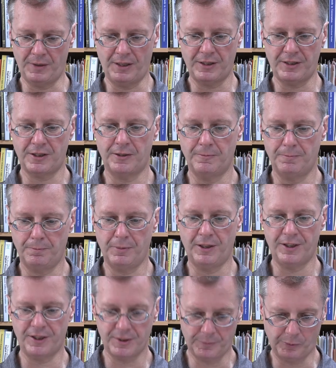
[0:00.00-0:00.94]
and that's a
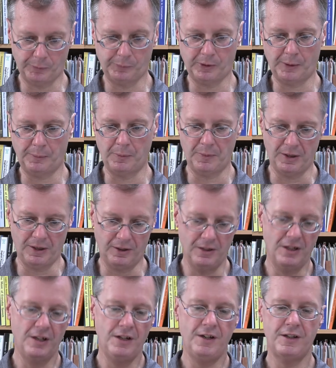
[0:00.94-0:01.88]
possible problem here.
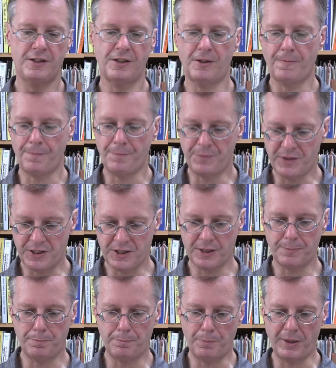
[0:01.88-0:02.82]
So this
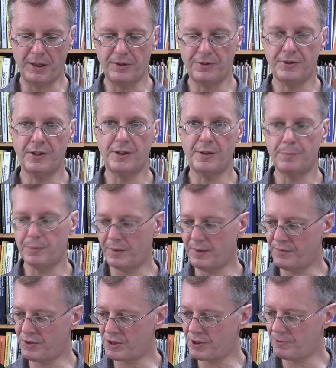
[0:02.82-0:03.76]
is better than the
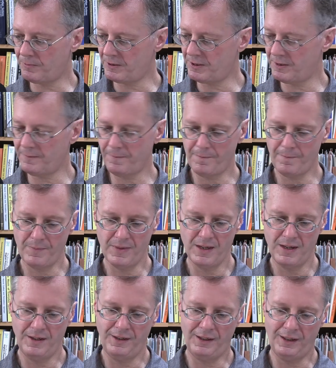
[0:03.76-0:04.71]
previous one.
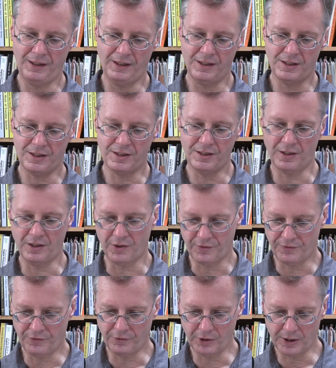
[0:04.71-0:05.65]
It's not
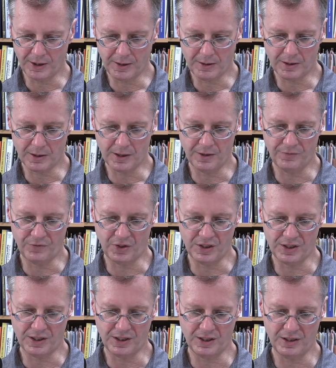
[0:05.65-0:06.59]
fully
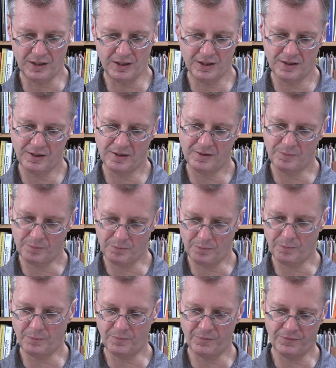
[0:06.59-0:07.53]
convincing
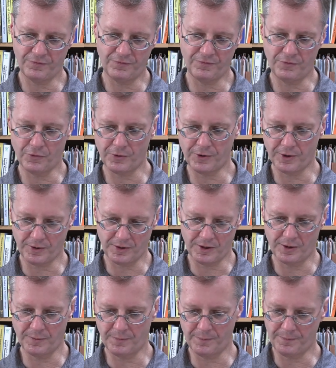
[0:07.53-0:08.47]
for
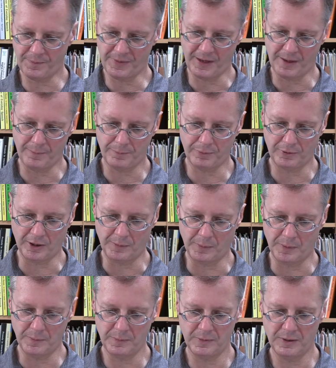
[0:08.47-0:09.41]
that
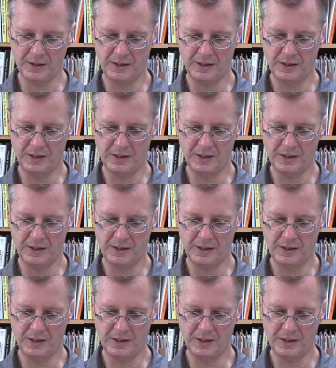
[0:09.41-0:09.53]
problem,